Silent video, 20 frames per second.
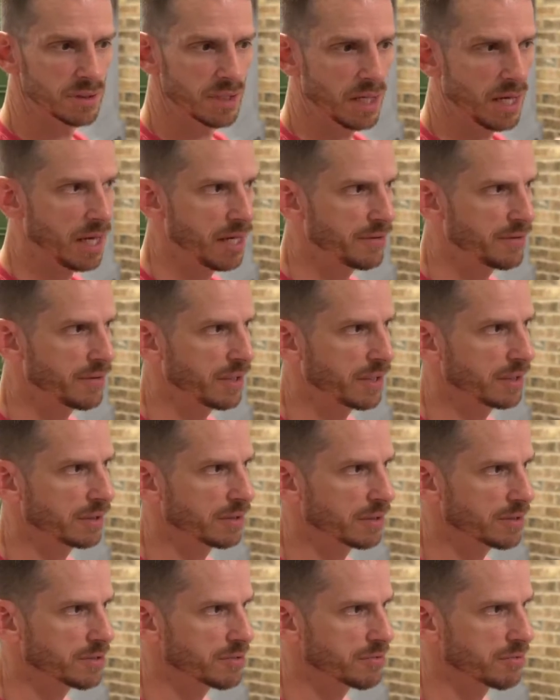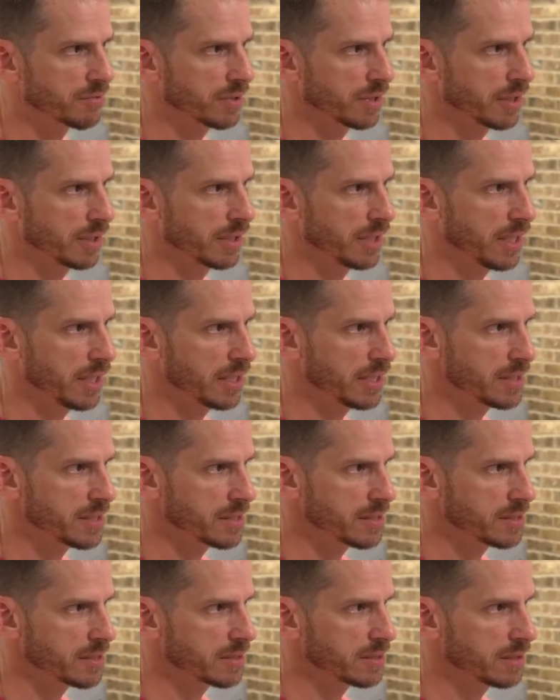I think it looks really
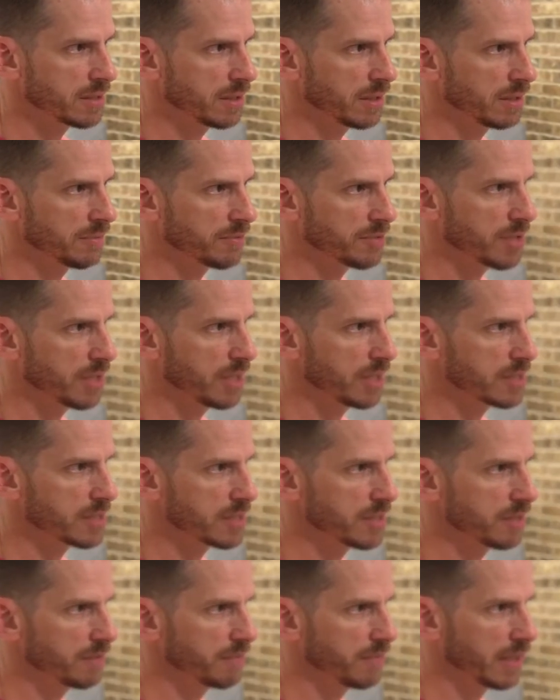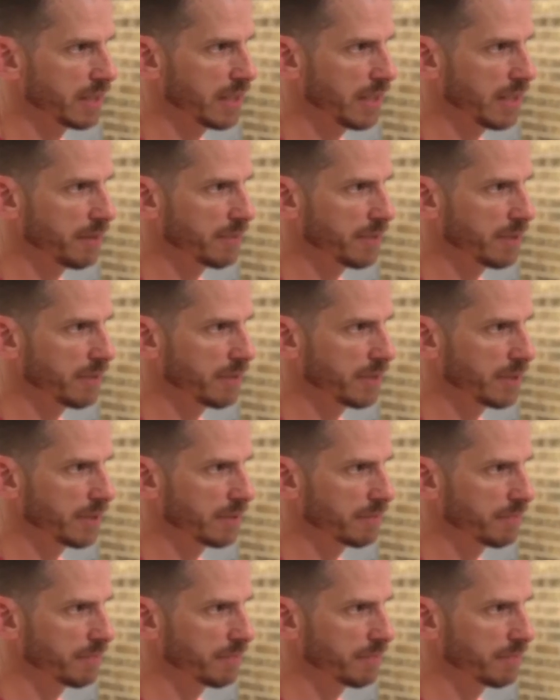nice. I'm trying to see if my camera, there we go.